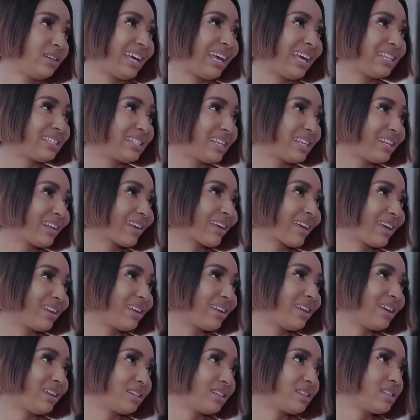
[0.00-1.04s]
I said I can
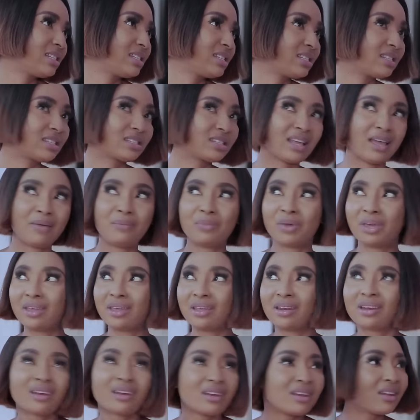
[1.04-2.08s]
handle it. I
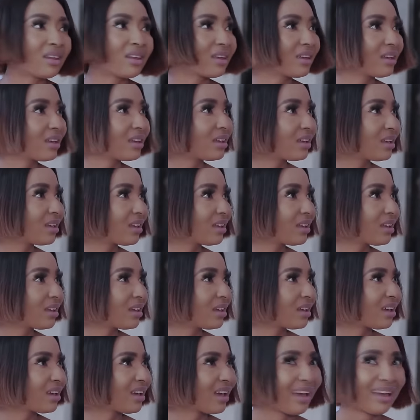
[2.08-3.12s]
mean,
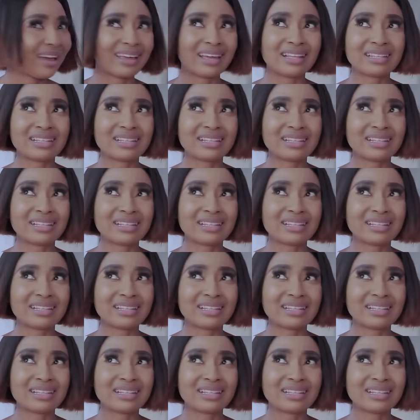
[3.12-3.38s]
I